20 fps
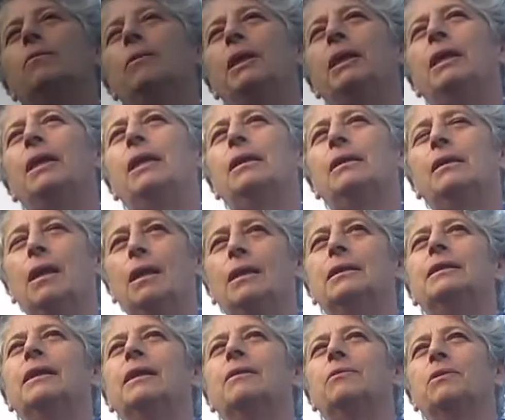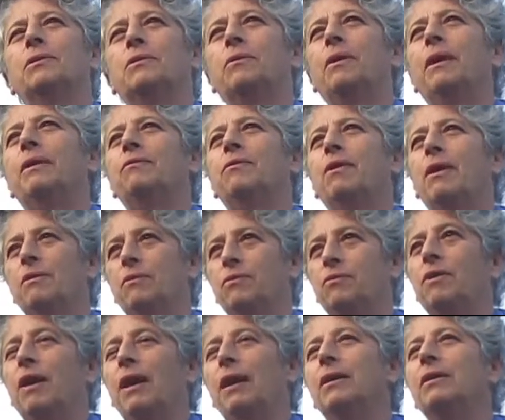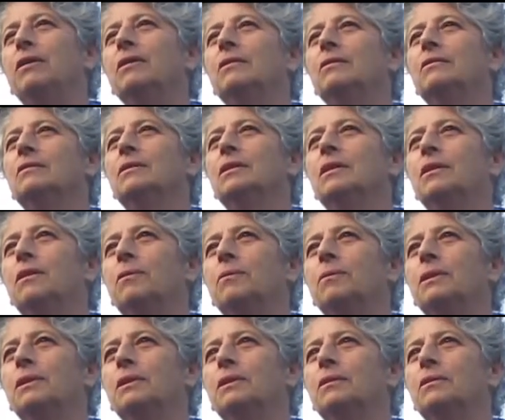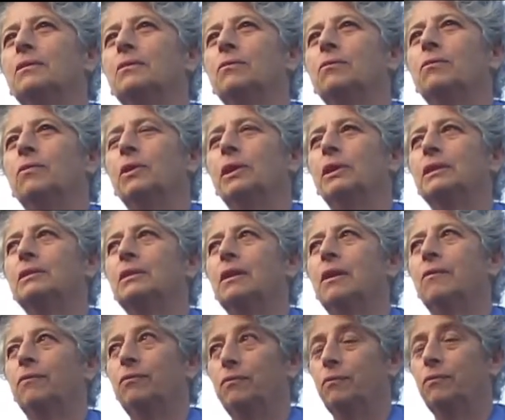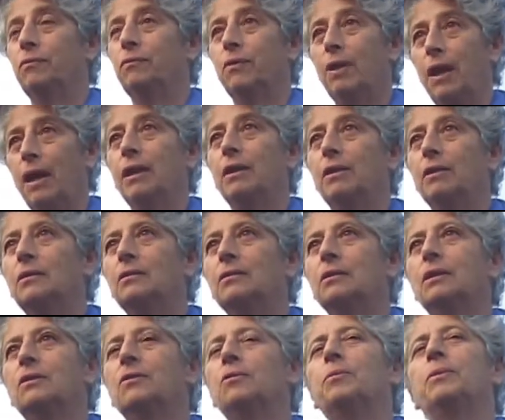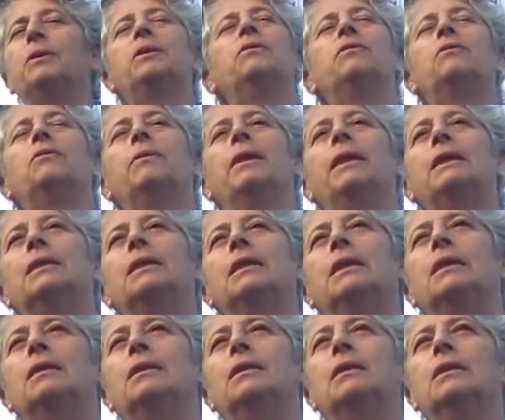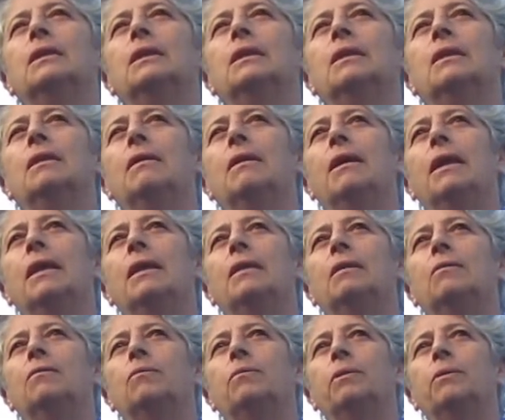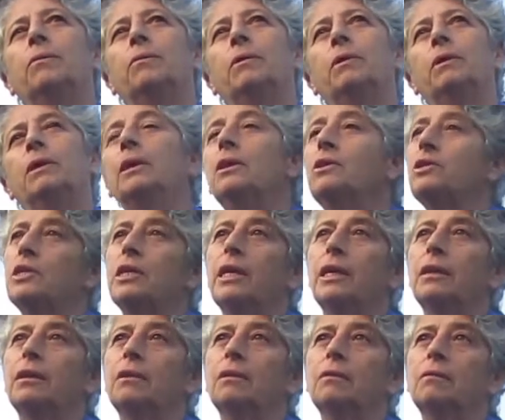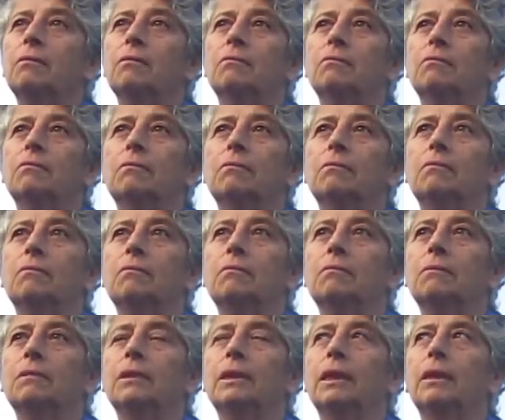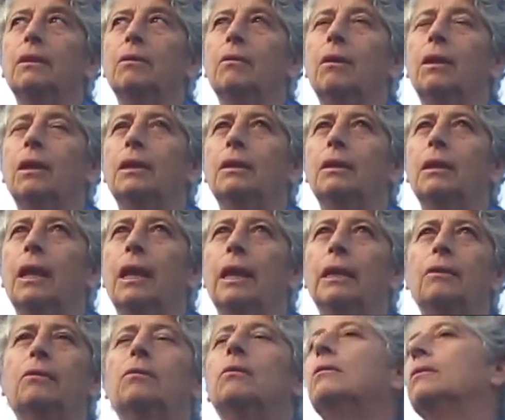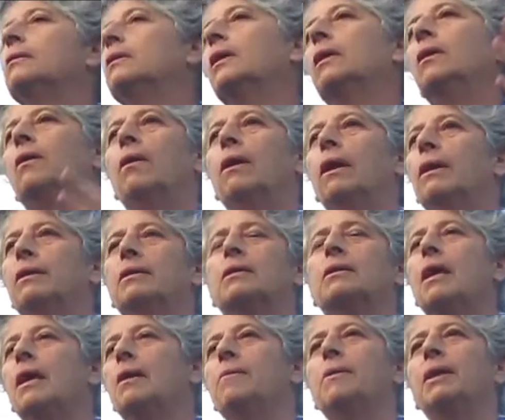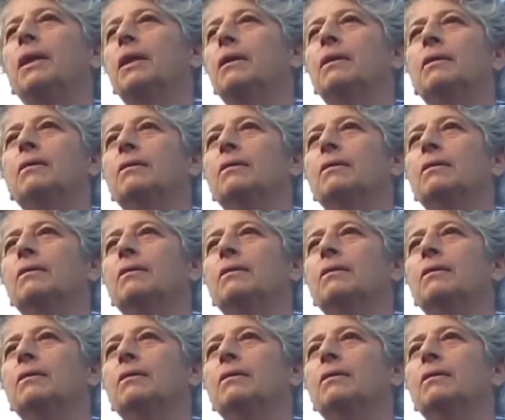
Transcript: we had had contact with Grandfather Fire, with this voice of fire speaks directly, and we were initiated later on. I don't, the timing.